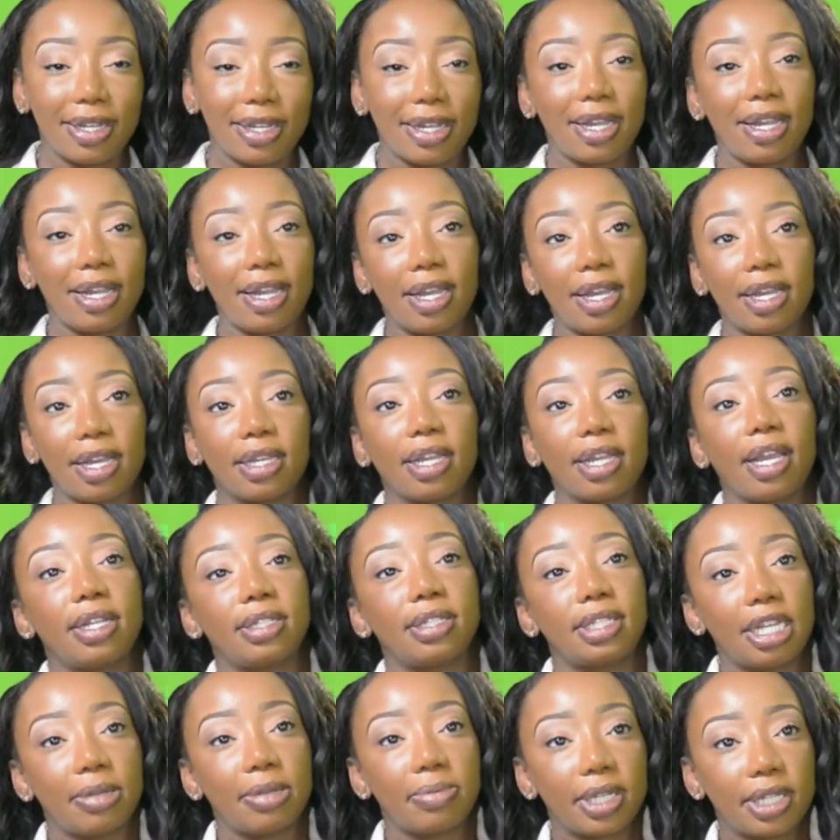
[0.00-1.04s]
Ah, oh, god
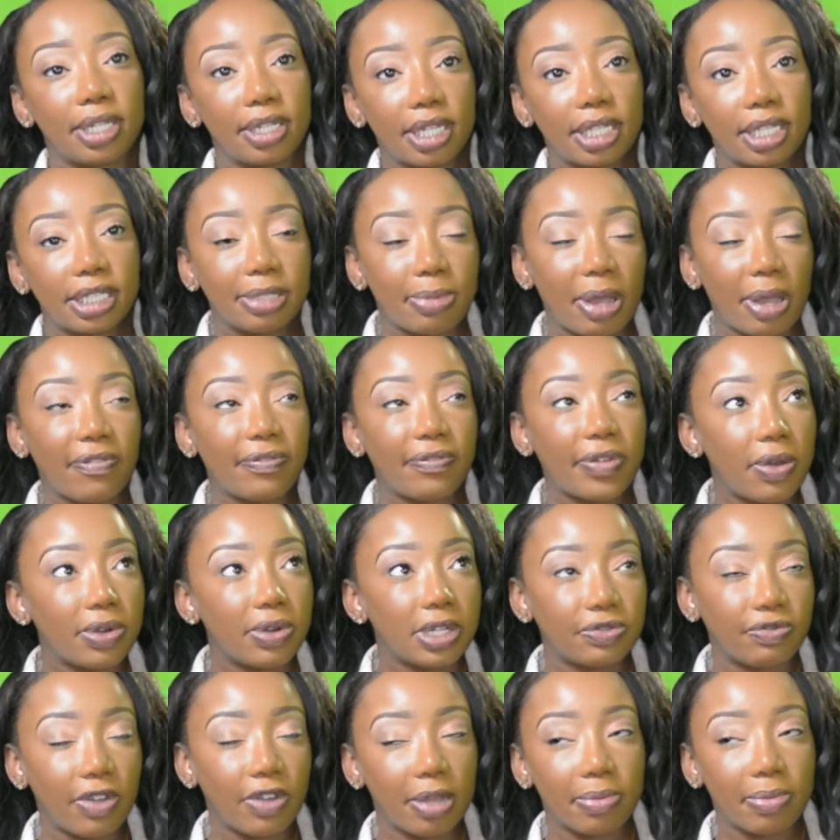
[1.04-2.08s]
damn it. my phone
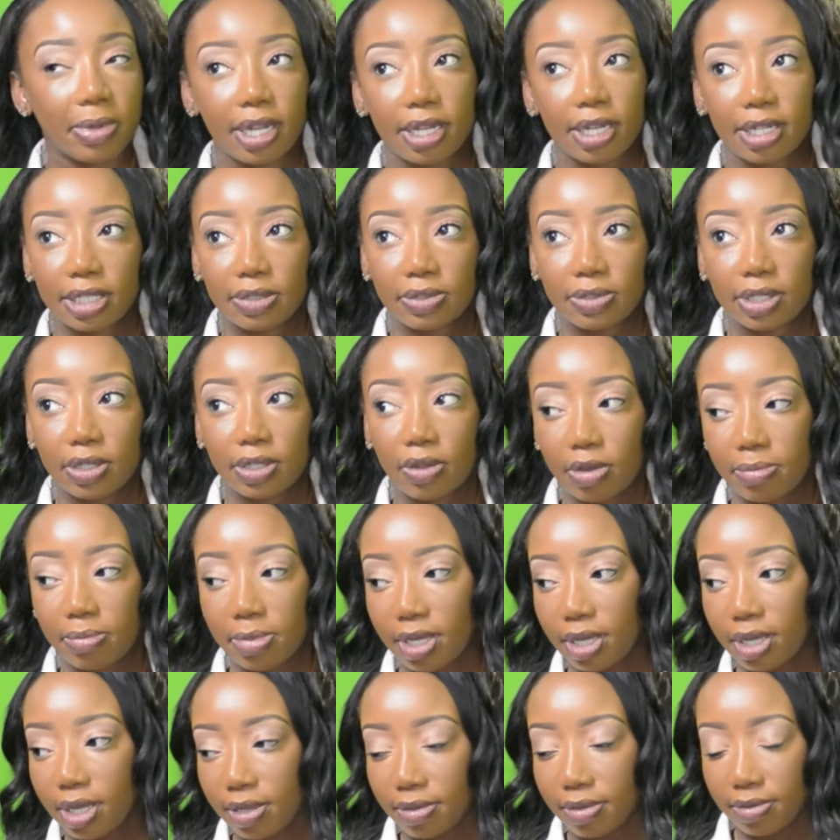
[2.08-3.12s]
is vibrating, so it's throwing
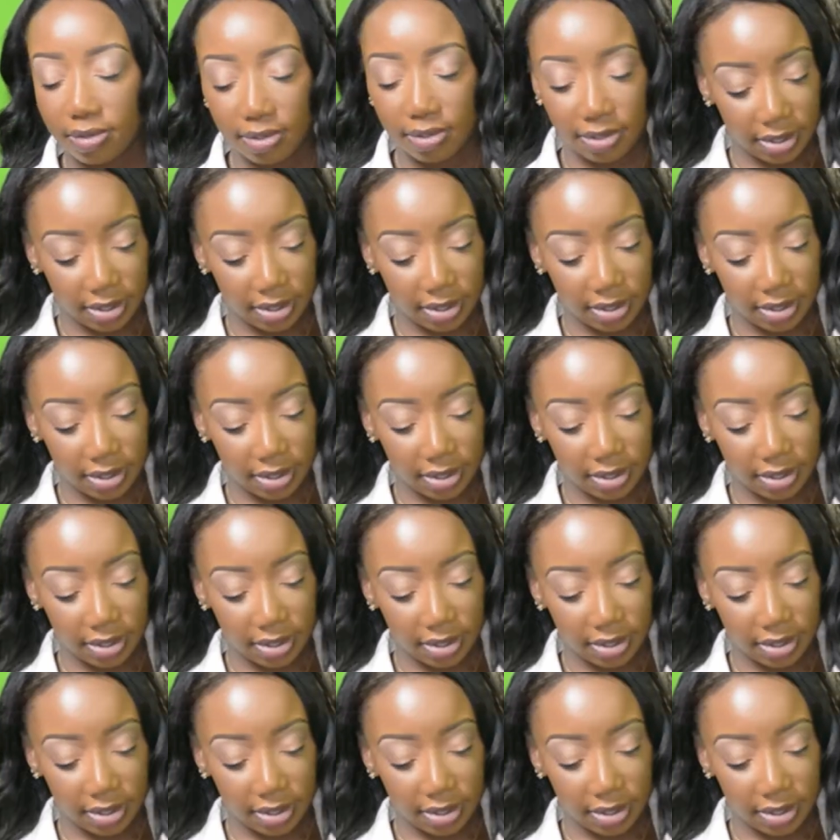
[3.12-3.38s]
me off.